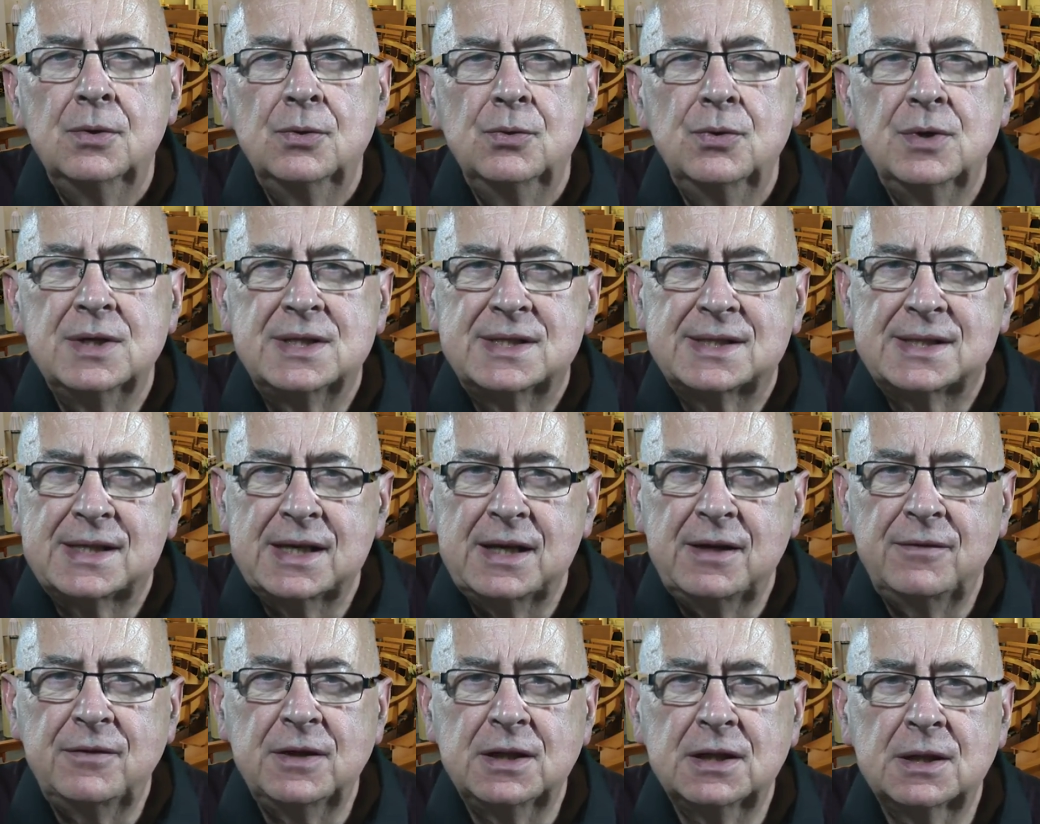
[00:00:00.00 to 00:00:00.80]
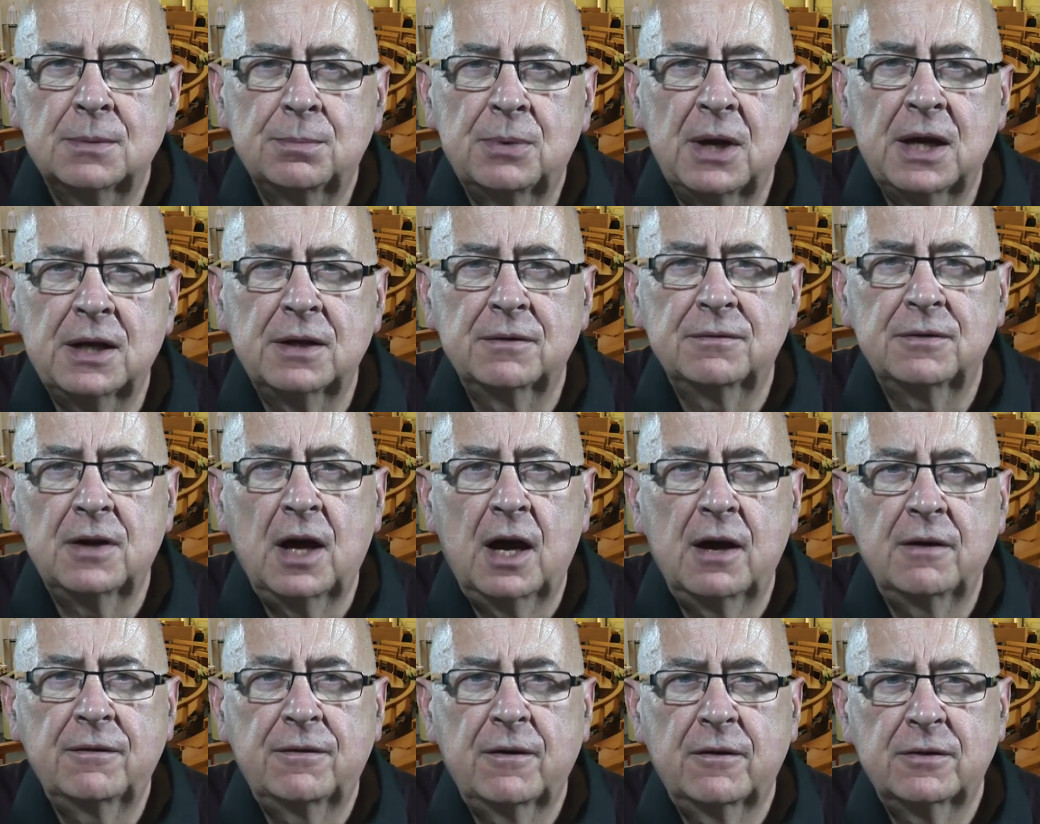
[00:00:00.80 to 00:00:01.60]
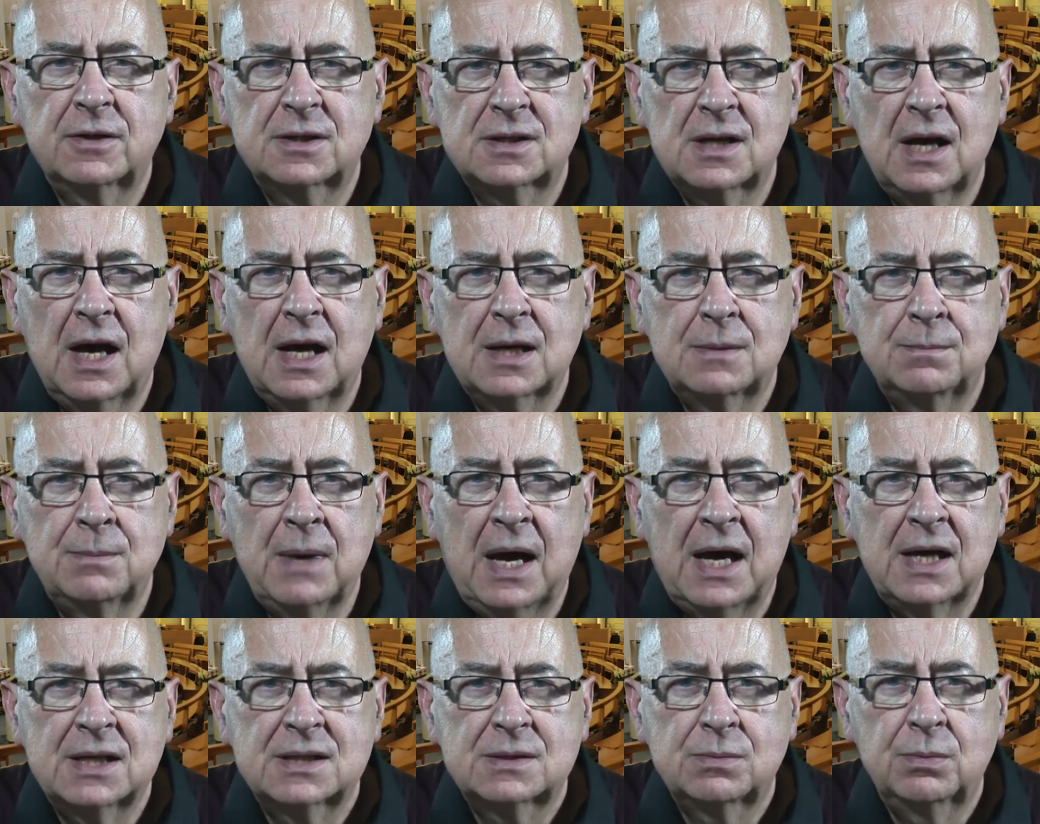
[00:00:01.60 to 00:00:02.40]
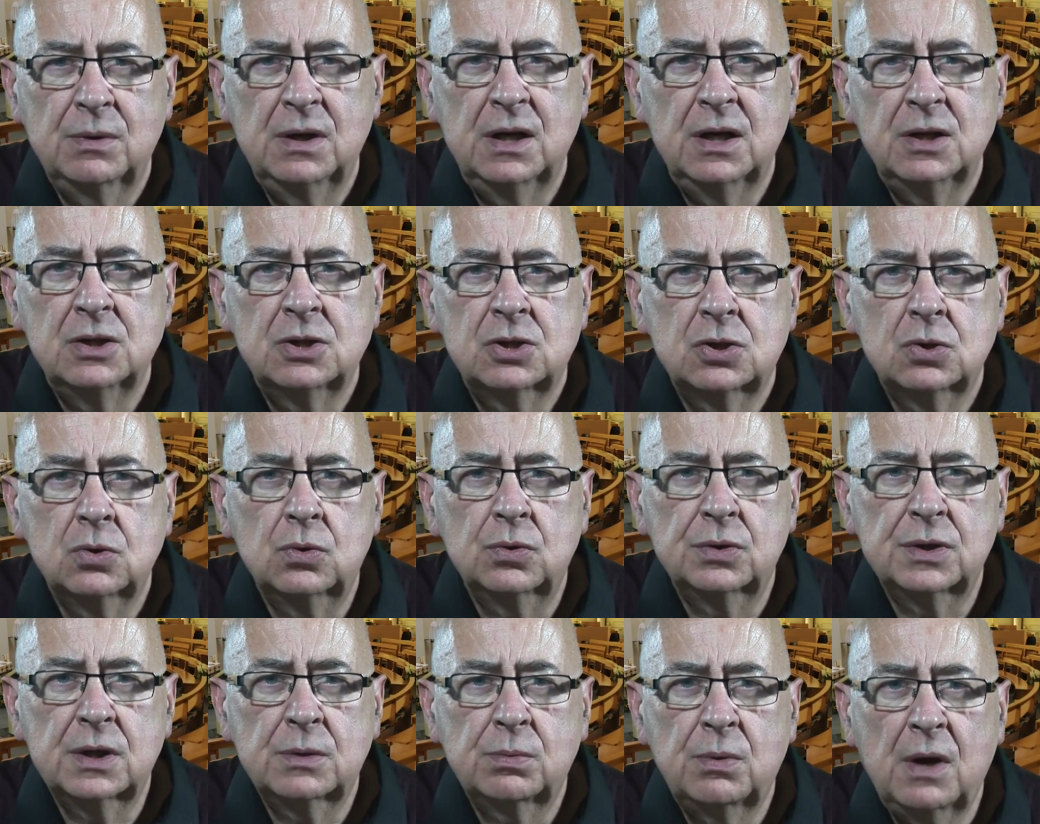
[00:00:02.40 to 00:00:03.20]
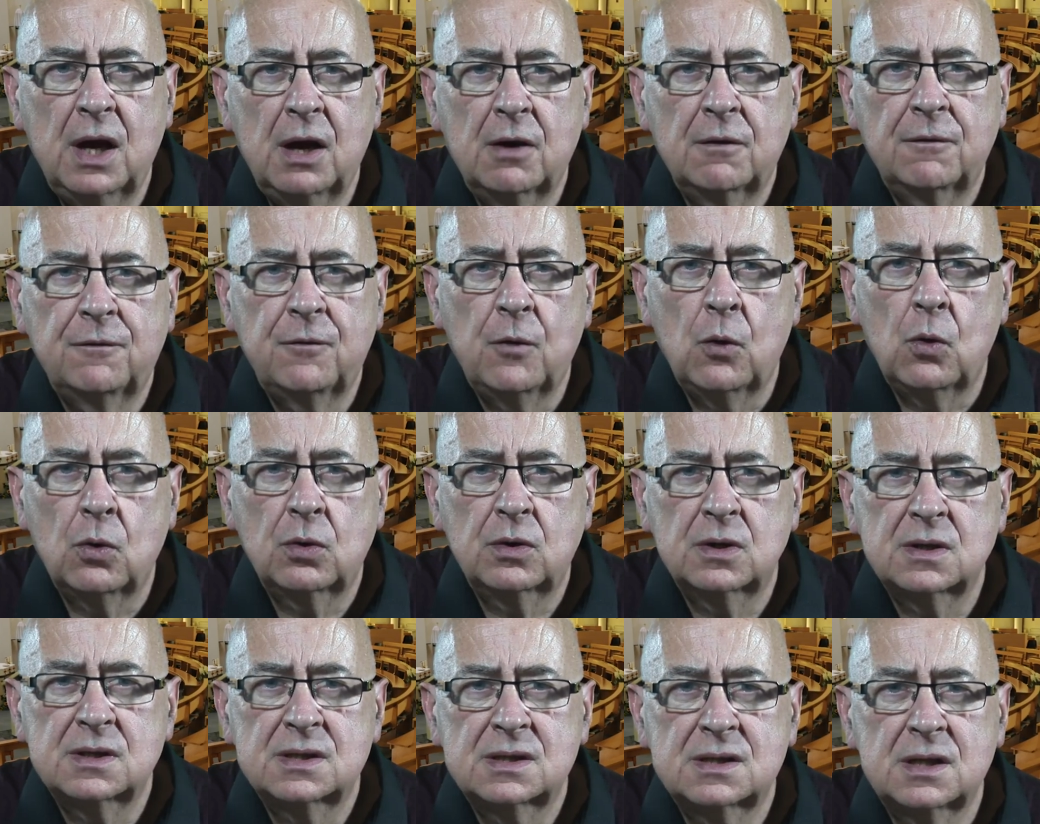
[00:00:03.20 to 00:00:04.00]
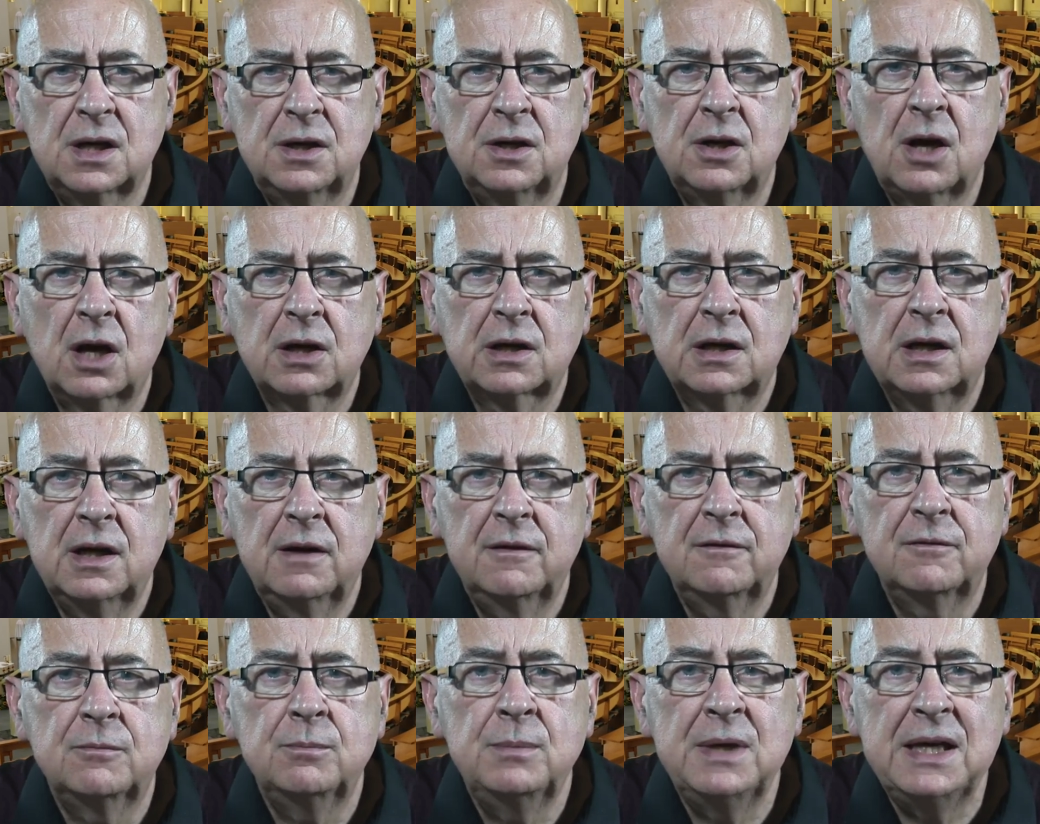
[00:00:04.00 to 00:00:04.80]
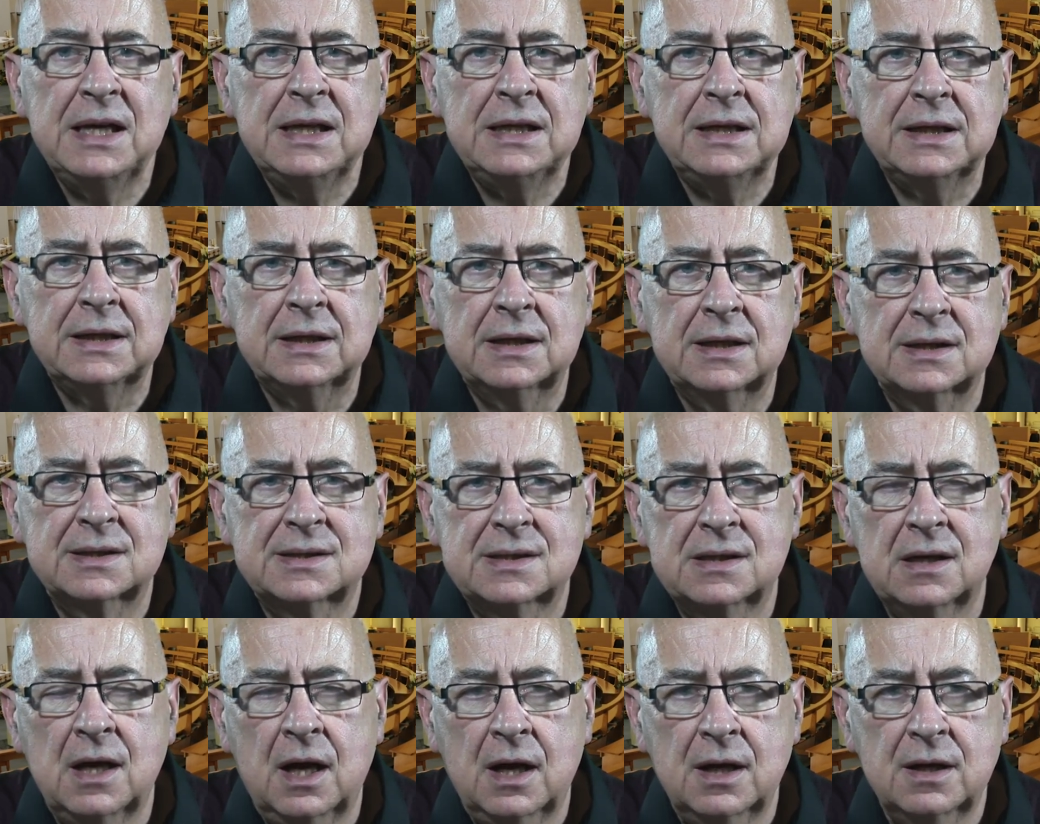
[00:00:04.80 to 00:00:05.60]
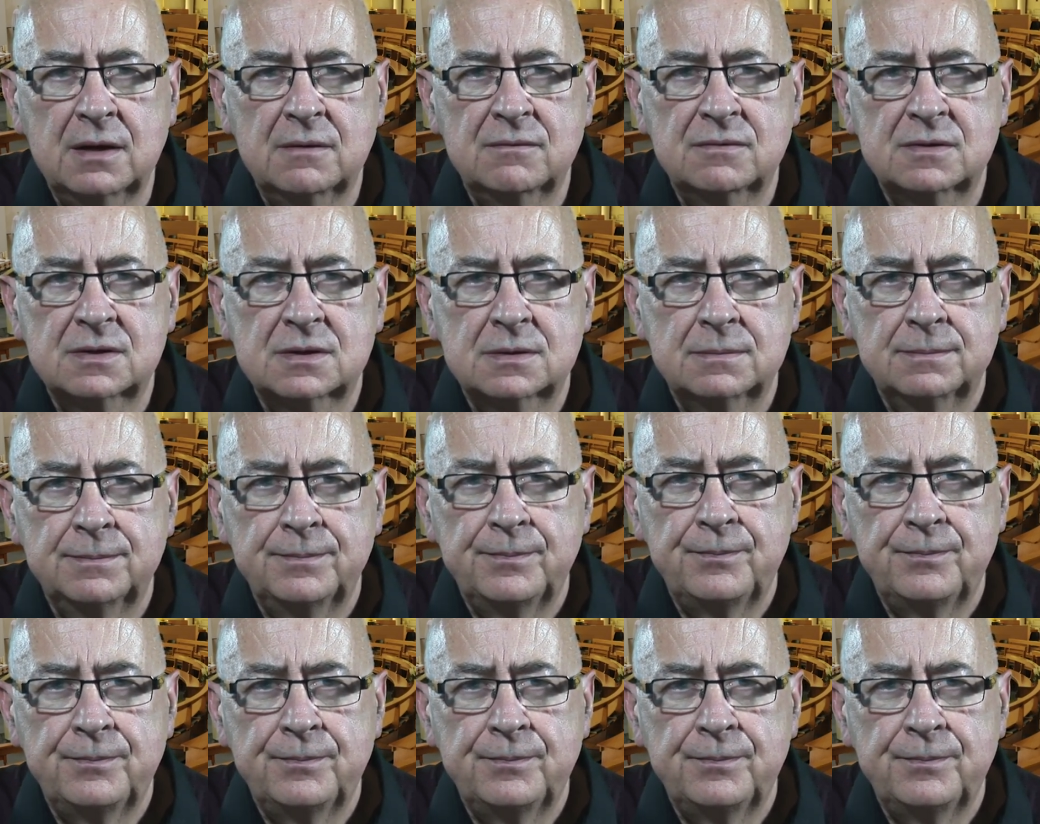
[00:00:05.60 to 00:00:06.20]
Receiving the bread of life at Mass will ensure that we are focused and not live meaningless lives.